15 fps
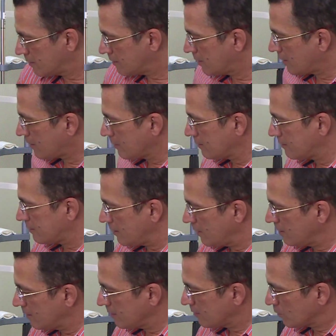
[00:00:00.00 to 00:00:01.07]
that is
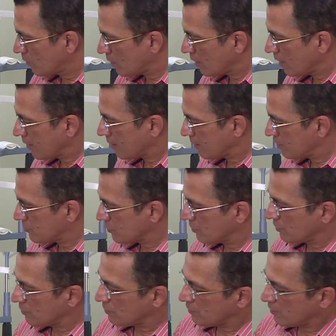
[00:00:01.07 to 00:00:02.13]
in this model I can show
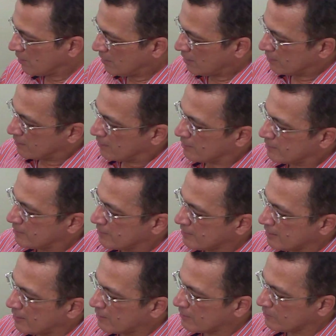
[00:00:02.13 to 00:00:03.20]
you, this is the
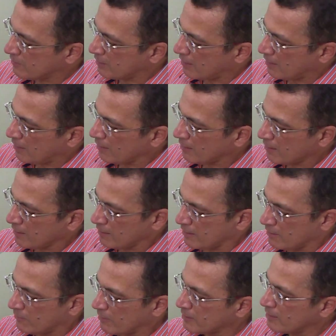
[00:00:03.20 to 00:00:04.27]
center of the retina
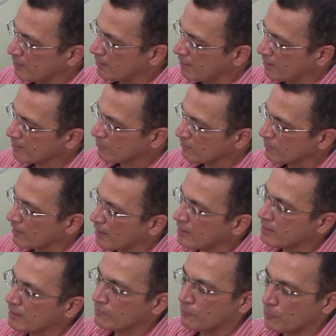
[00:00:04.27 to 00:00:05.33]
here where the rays of
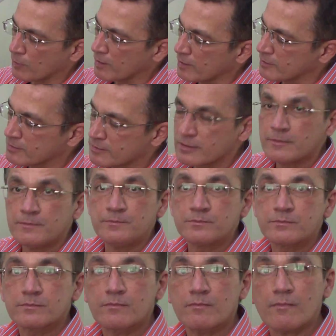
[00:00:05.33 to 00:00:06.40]
light are focused,
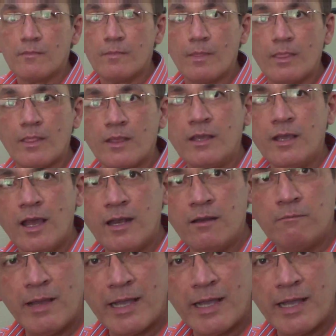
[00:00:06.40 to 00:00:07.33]
and